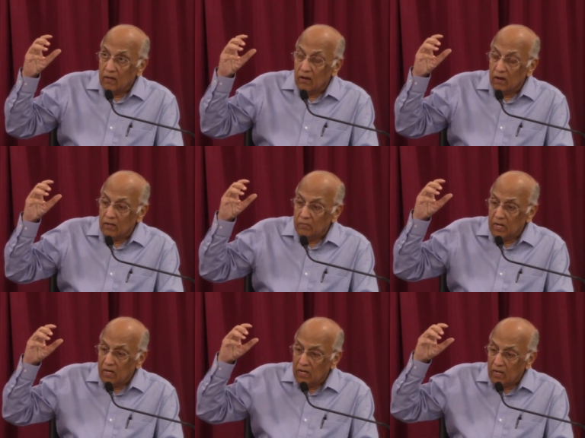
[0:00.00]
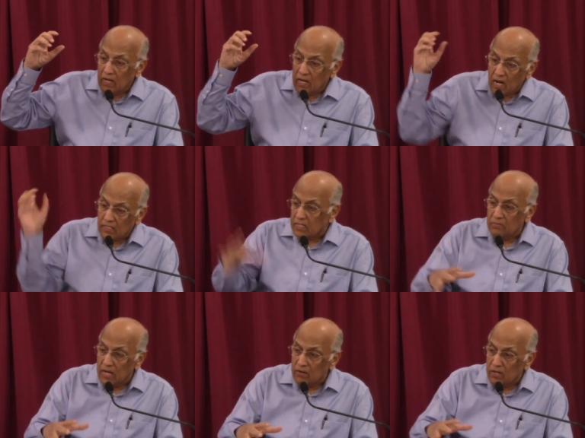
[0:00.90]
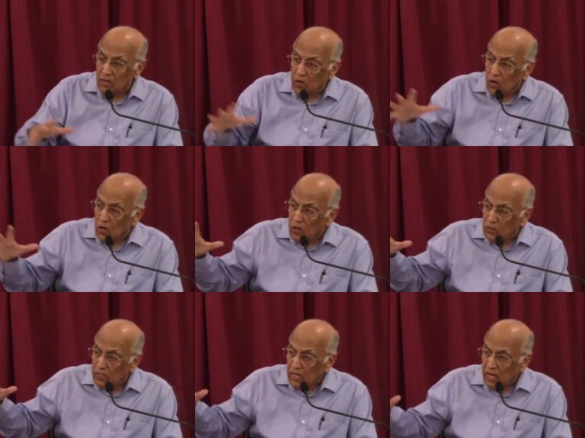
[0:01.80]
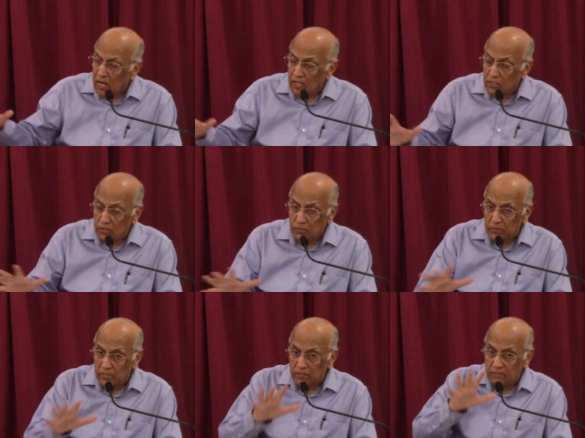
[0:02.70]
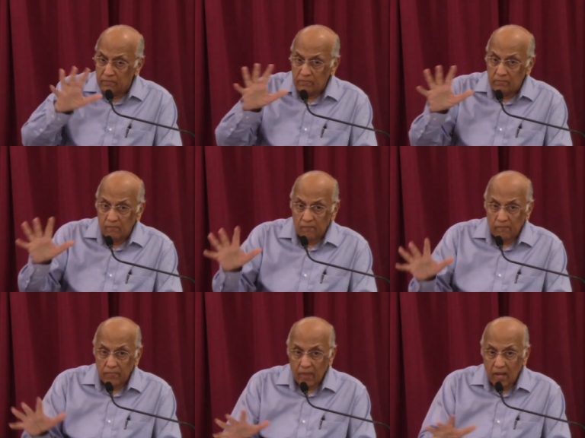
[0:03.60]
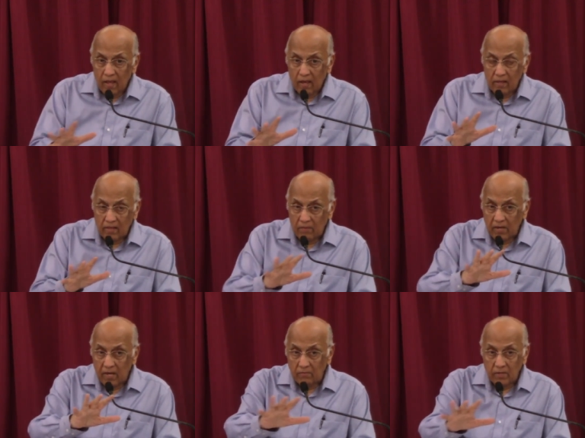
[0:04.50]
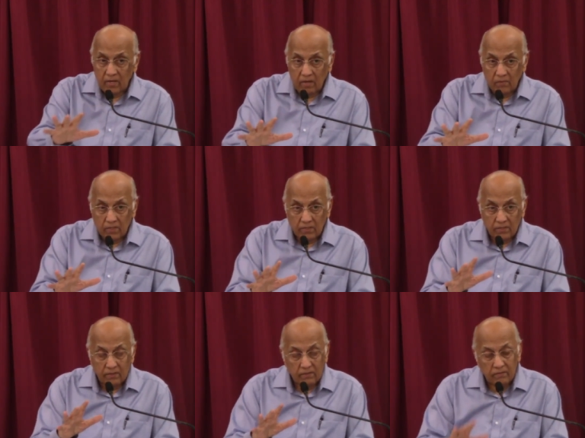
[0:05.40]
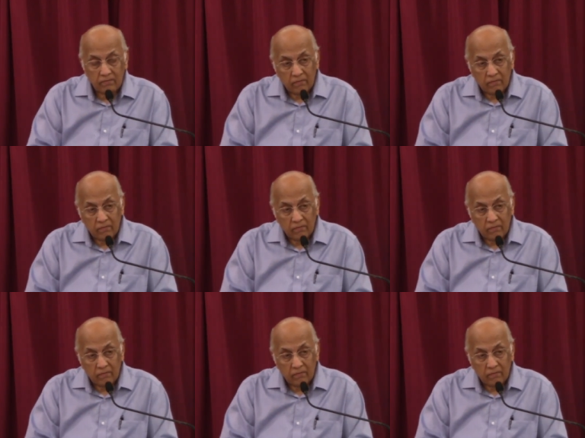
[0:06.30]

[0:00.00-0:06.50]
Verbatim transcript: God immediately cast him down and all the angels with him. And they became the demons.